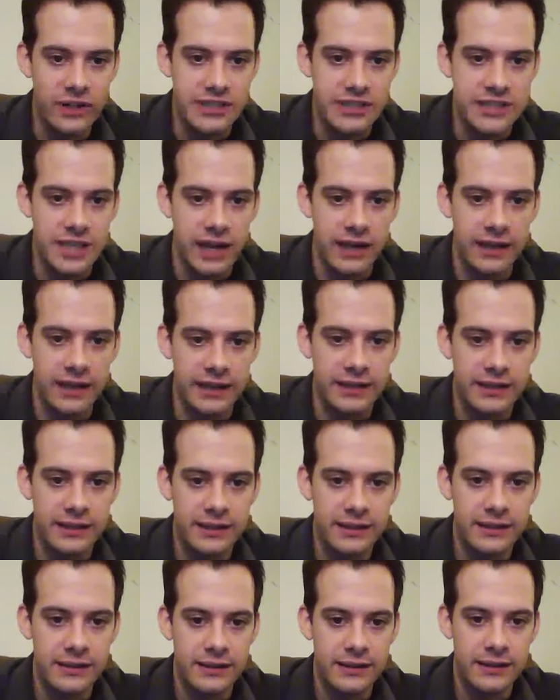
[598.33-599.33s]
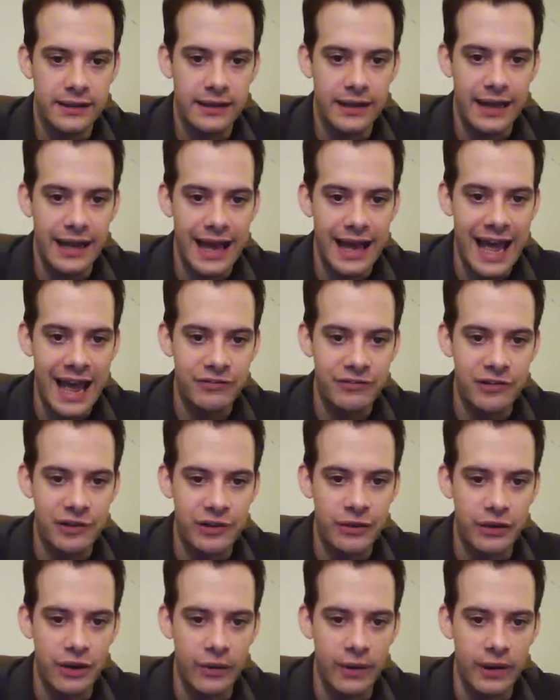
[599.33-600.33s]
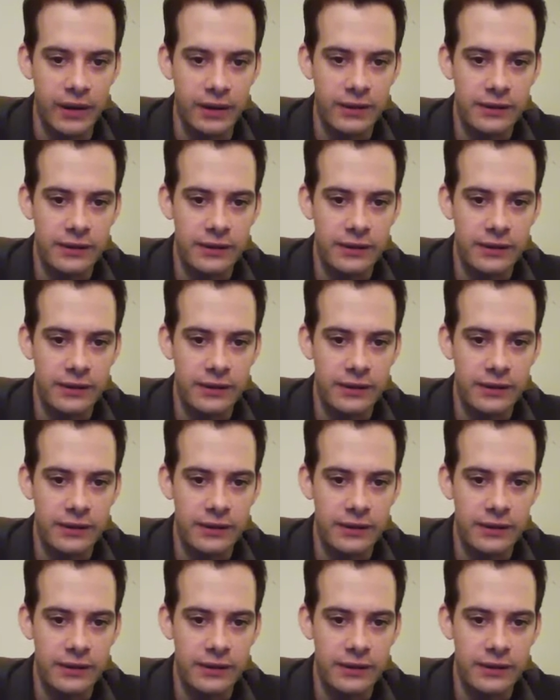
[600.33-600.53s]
study after you know it.